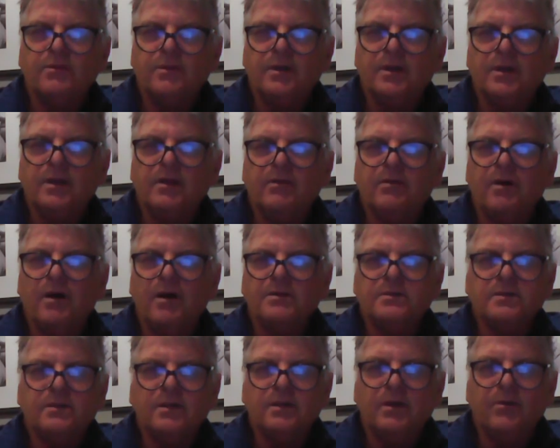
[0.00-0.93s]
or thirty
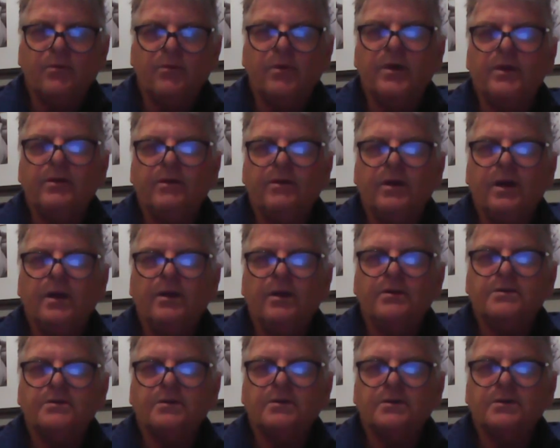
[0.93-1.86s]
thousand, and where
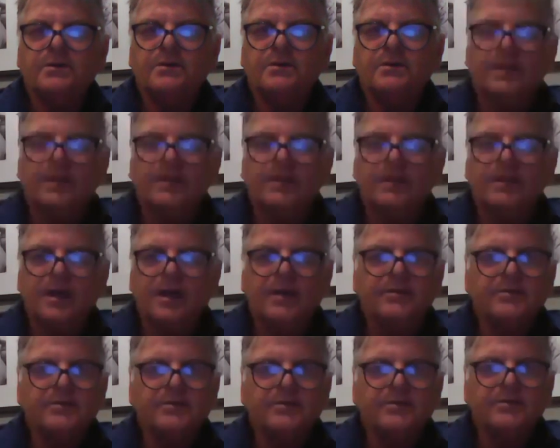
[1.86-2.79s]
rhinos are taken off
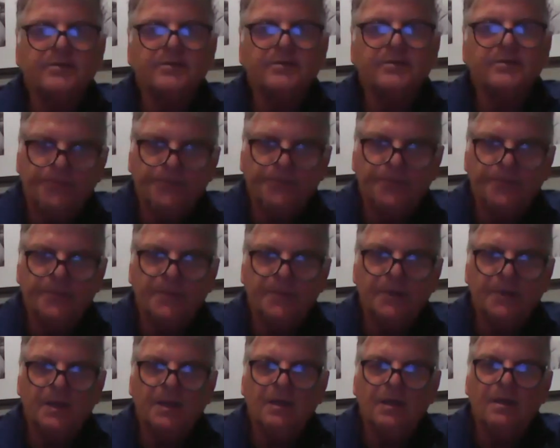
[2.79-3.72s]
a critically
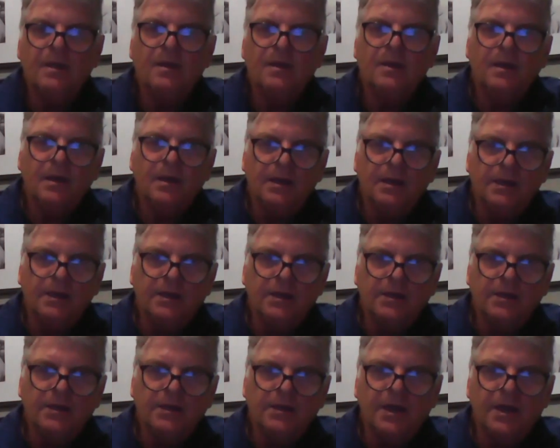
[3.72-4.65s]
endangered list and they
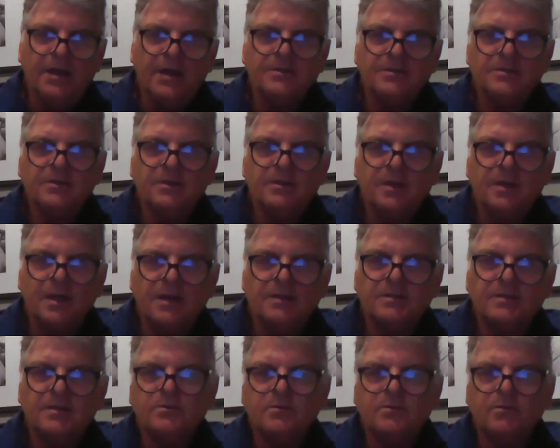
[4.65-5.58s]
become
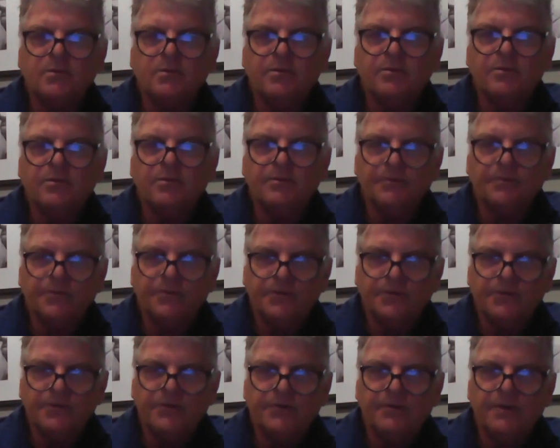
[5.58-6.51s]
endangered, as in
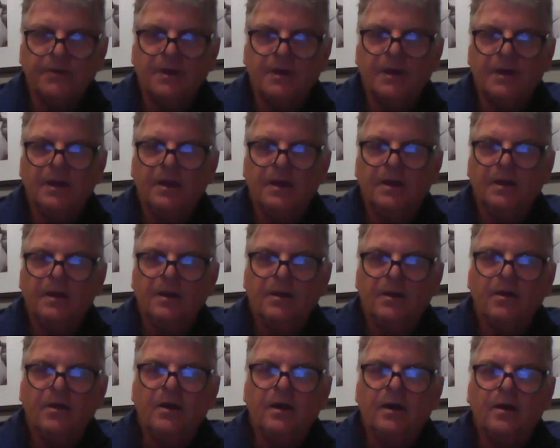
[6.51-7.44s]
black rhinos, or
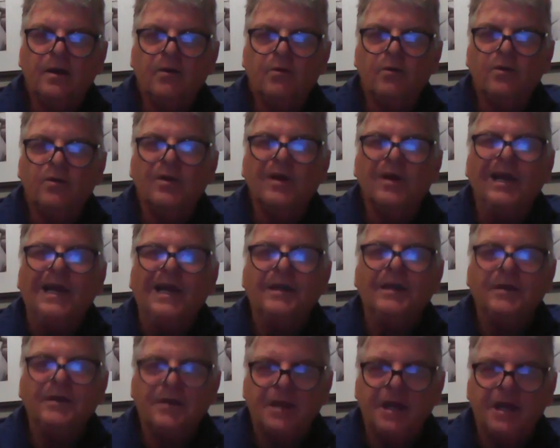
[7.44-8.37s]
yeah. Uh,
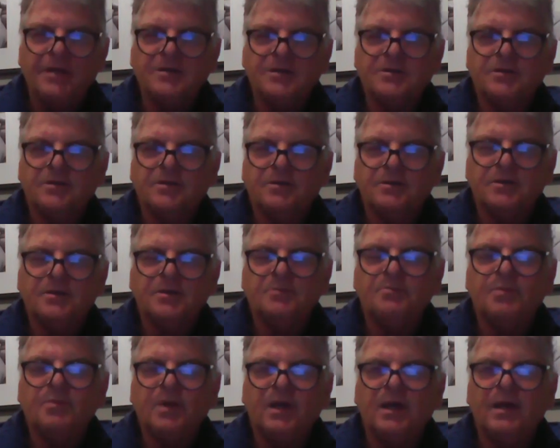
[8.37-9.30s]
or
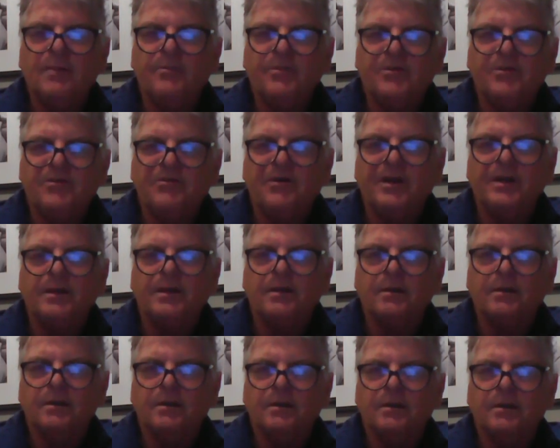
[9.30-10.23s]
endangered, just become
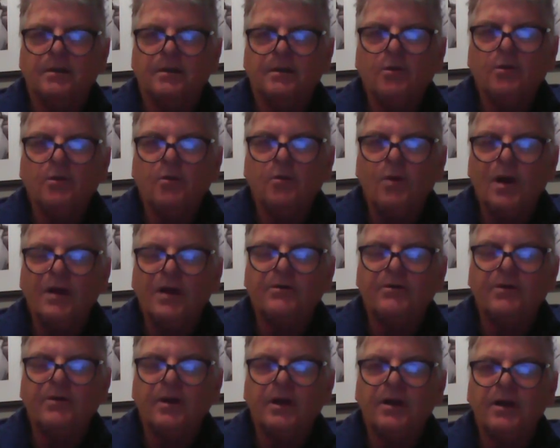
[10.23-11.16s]
threatened, as in
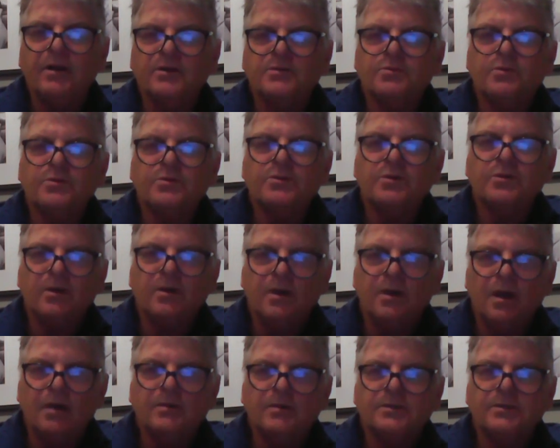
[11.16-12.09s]
they do in the white
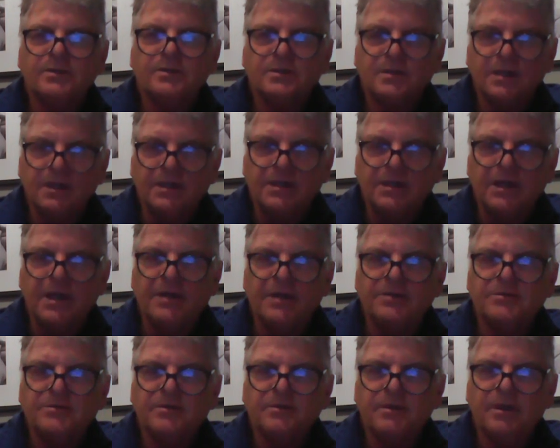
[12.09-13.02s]
rhinos, which are not just
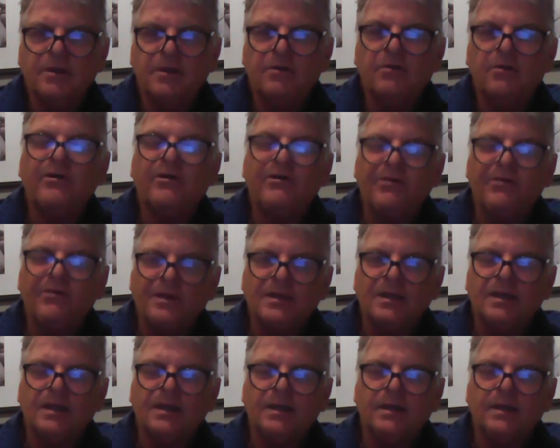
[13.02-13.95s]
endangered, they're not
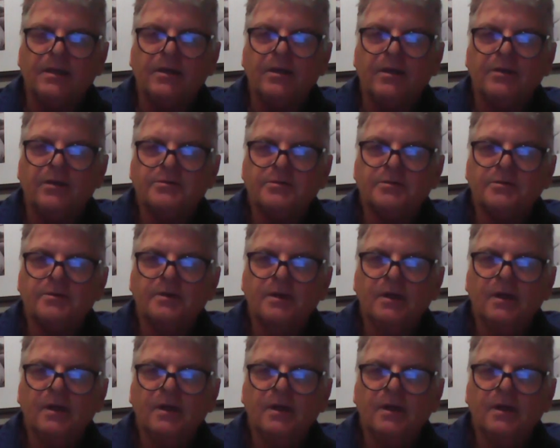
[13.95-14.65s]
critically endangered.